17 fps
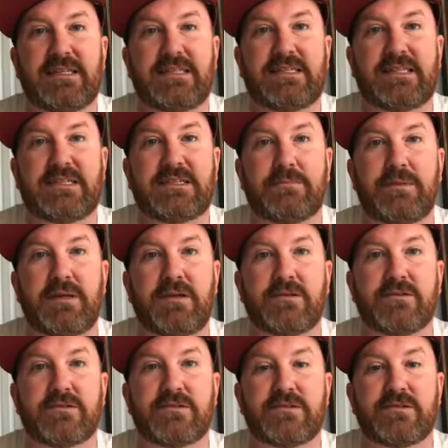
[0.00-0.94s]

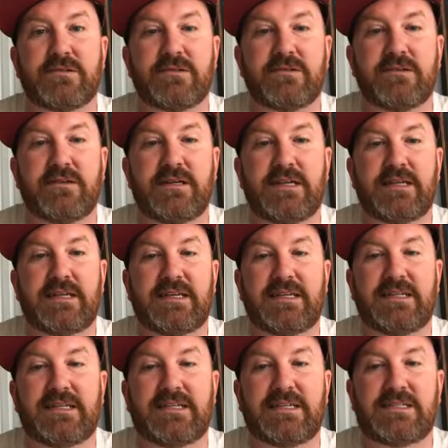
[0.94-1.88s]
disappears.
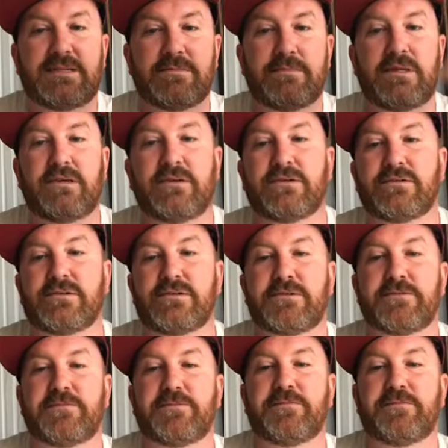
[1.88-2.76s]
Disappears.